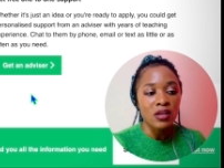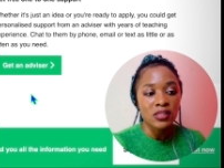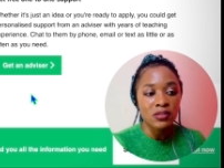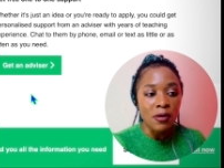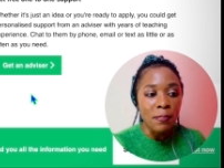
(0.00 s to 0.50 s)

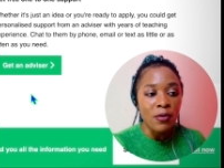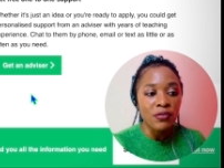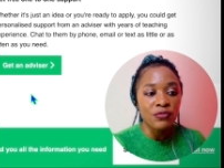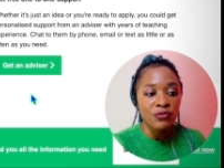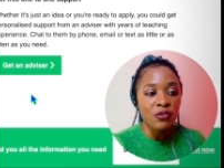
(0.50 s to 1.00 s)

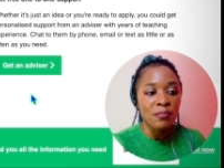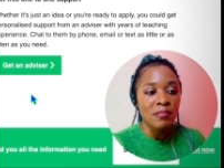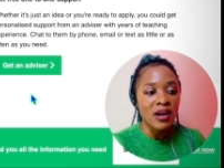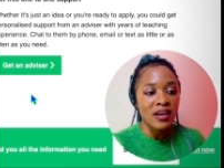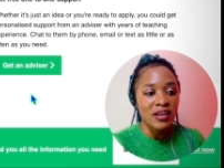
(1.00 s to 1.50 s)
support
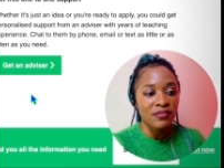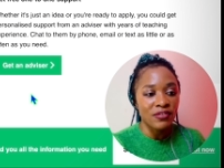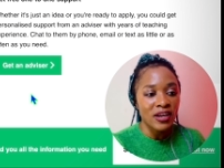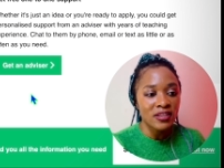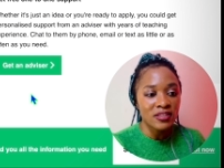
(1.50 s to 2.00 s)
from an
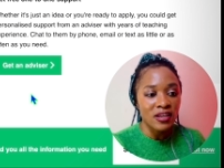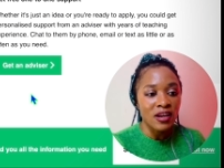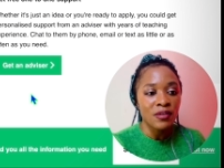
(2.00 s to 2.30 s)
advisor